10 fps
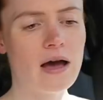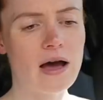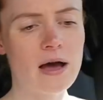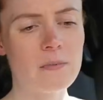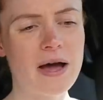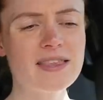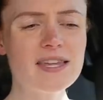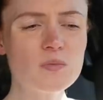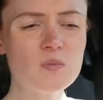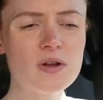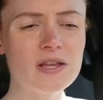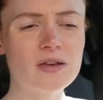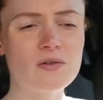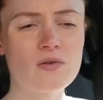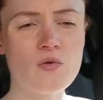Um, I didn't
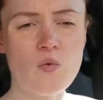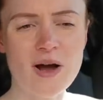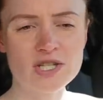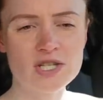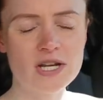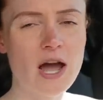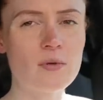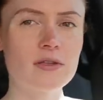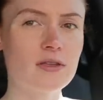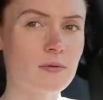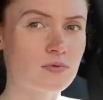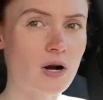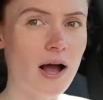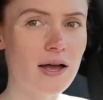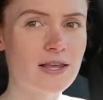really question it. I wasn't
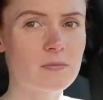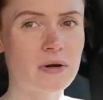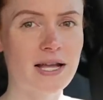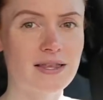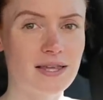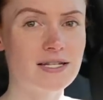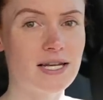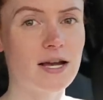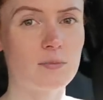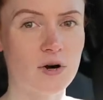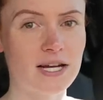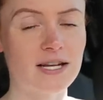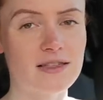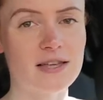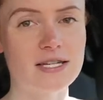surprised, but I did take a
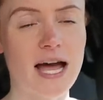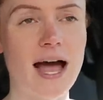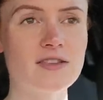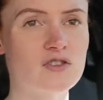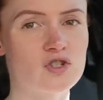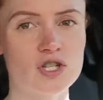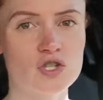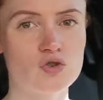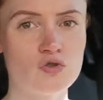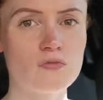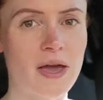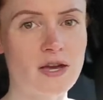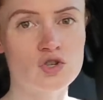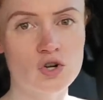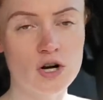pregnancy test just to
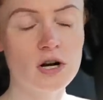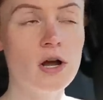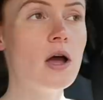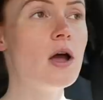make sure.